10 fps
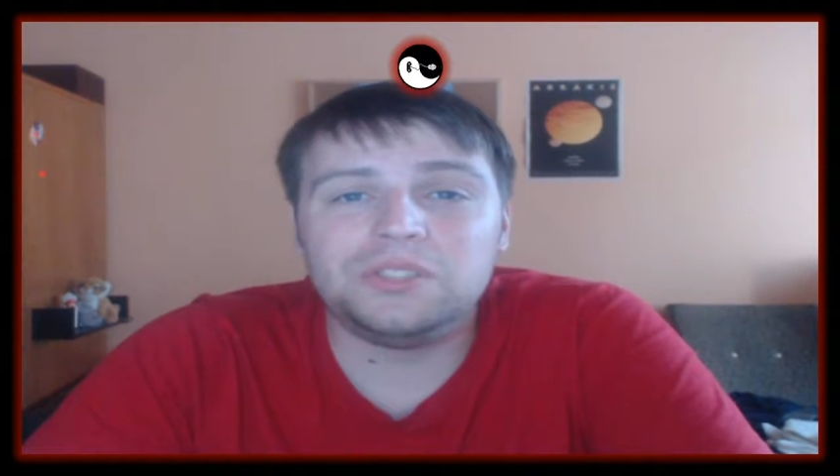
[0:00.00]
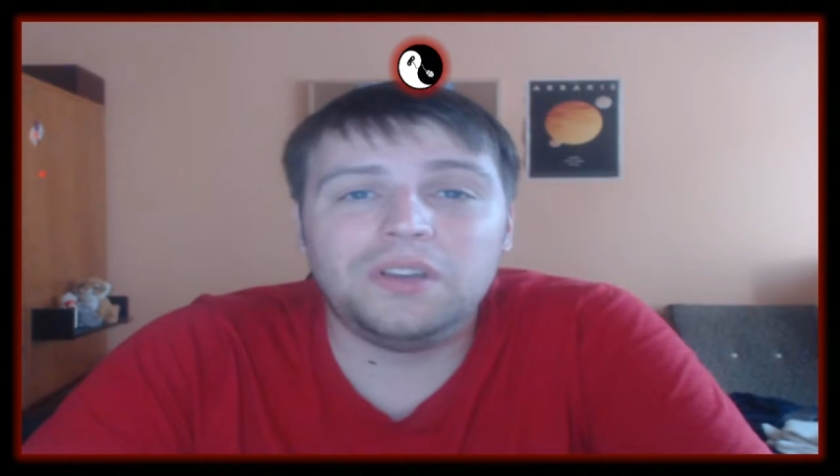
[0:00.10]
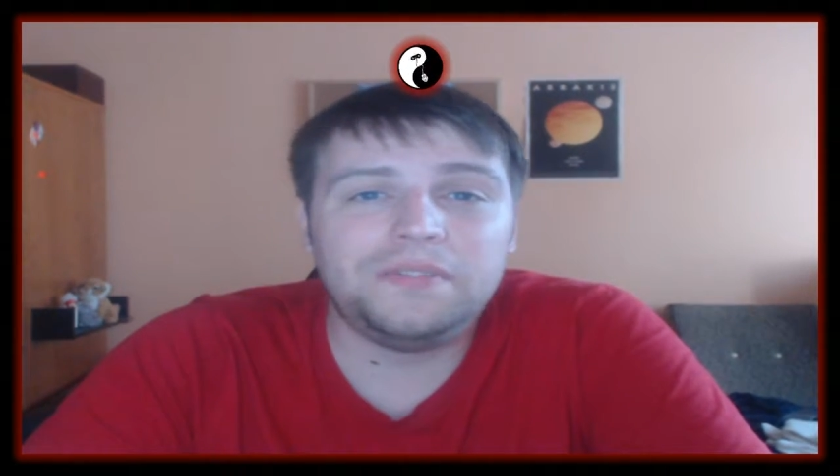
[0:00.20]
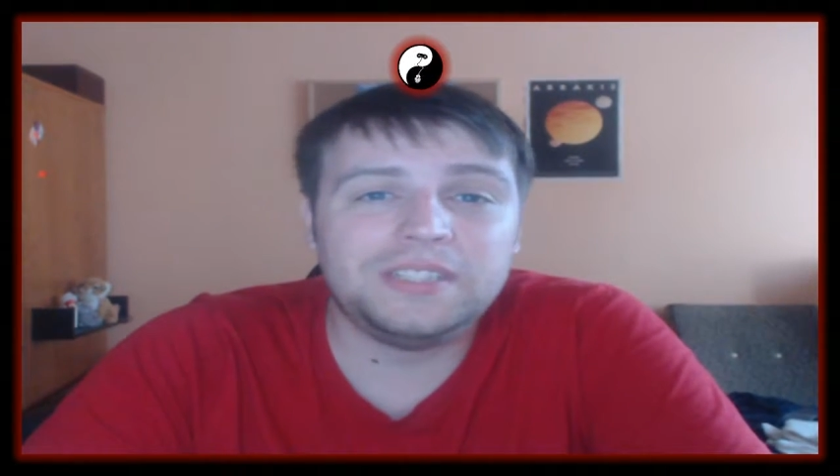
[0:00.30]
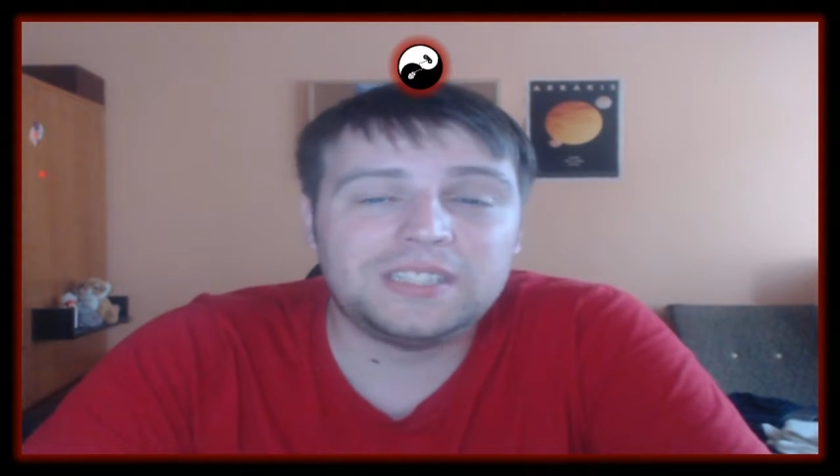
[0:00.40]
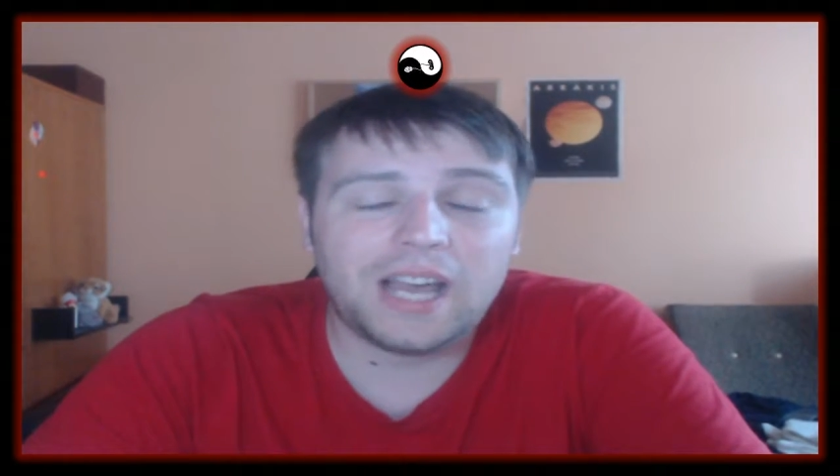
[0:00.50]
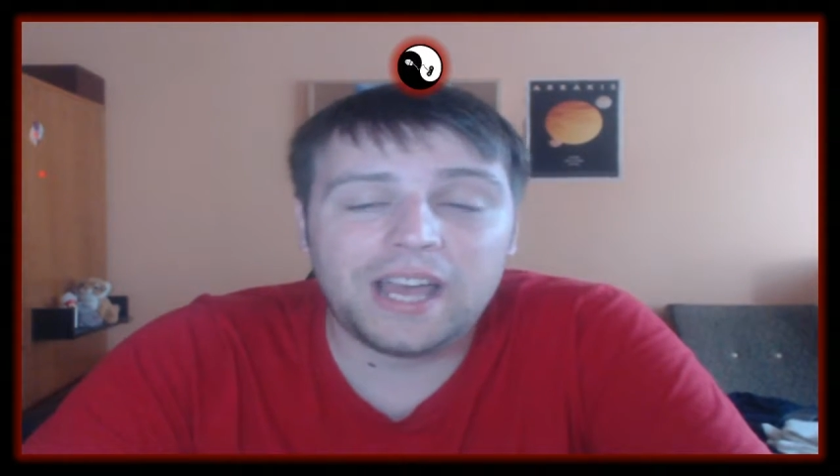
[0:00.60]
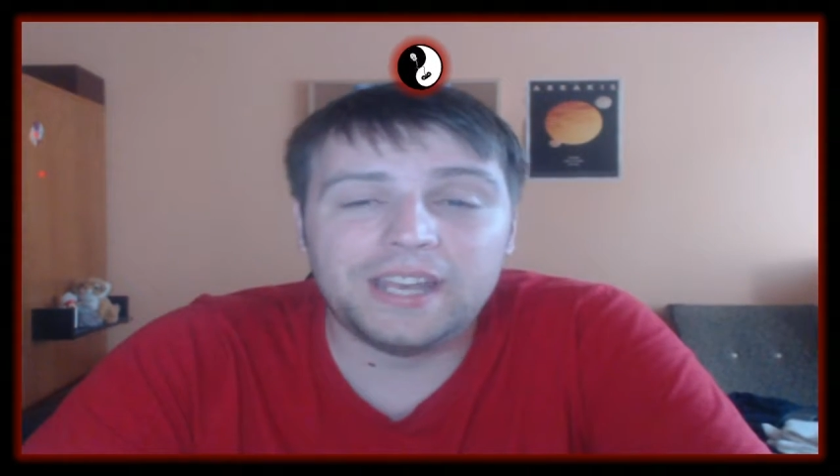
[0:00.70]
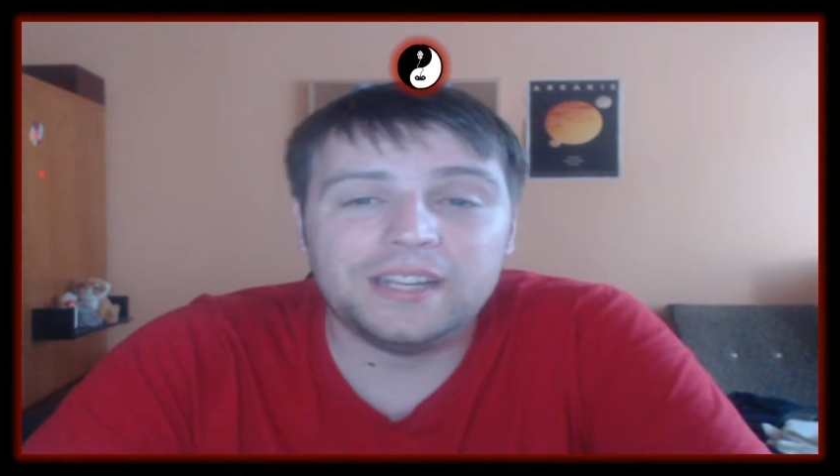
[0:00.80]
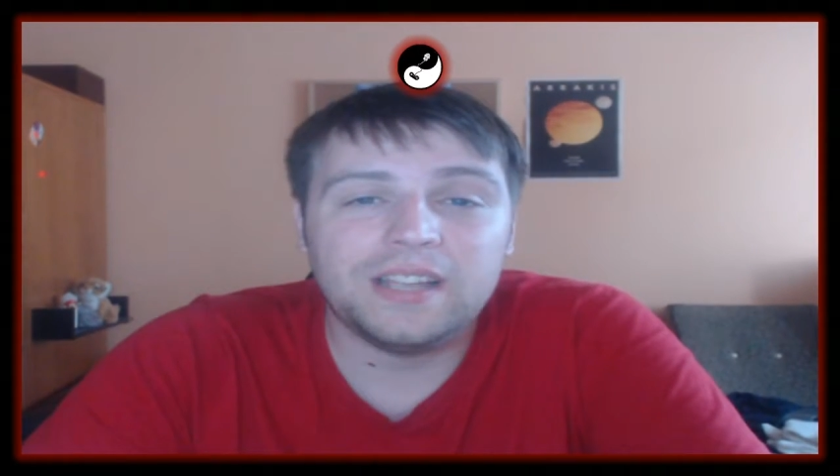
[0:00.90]
to have
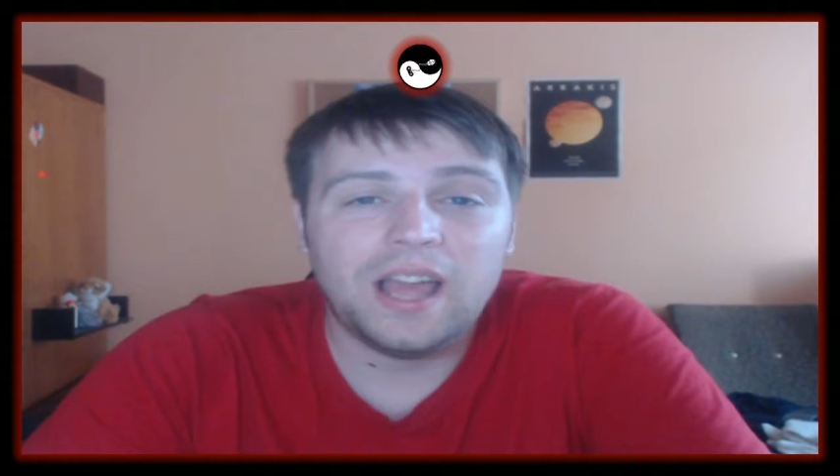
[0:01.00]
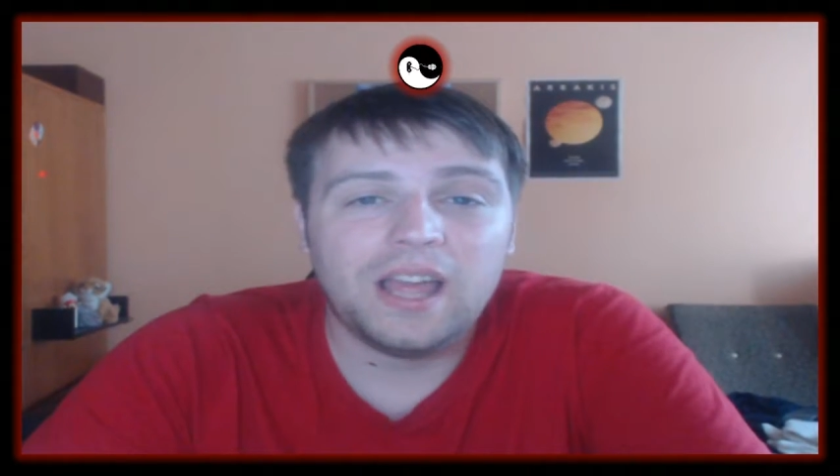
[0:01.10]
decided